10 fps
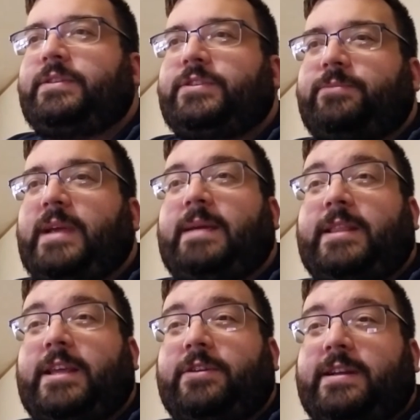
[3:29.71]
So
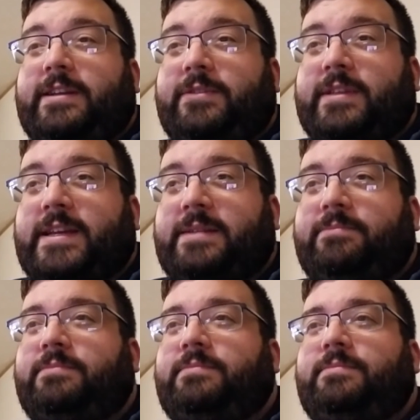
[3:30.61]
maybe they're going to do that.
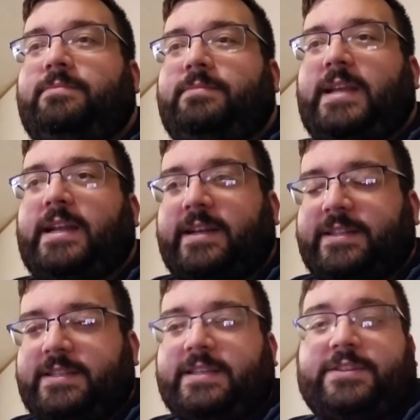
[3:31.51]
And
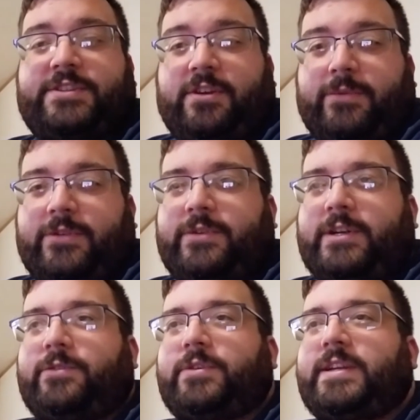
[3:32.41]
it's going to stop with only
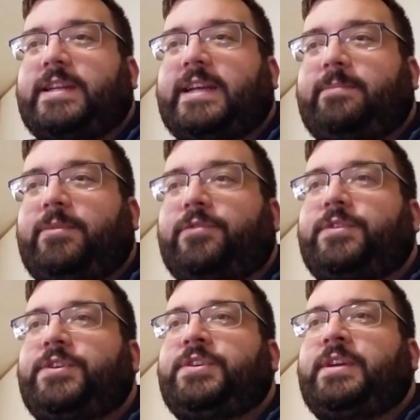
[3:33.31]
Loke and Danny
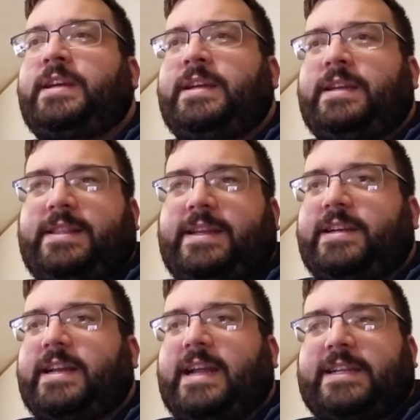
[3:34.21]
Burch. Then
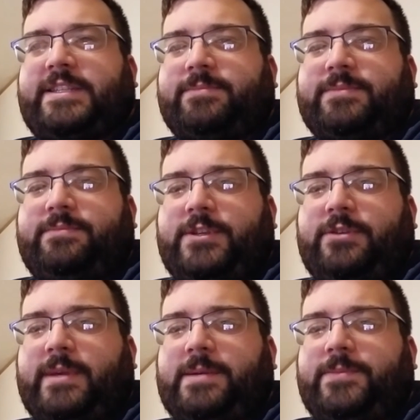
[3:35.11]
they're going to add some
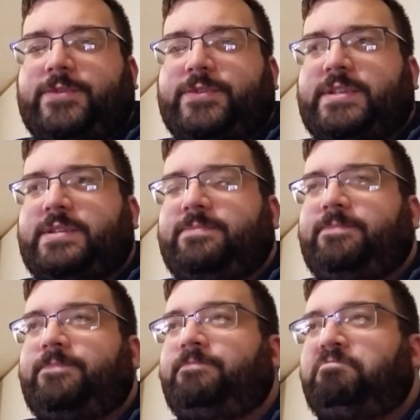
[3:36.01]
new members.
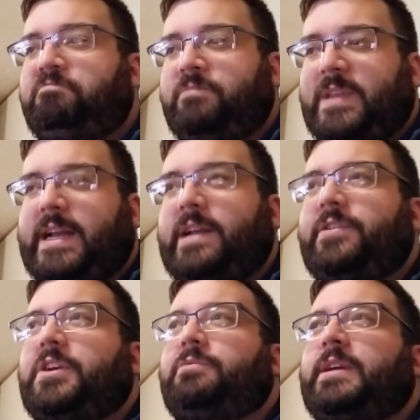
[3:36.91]
I
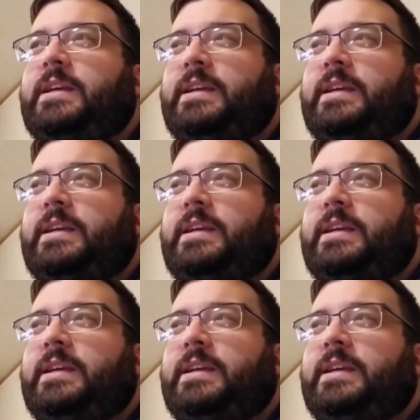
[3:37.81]
don't know.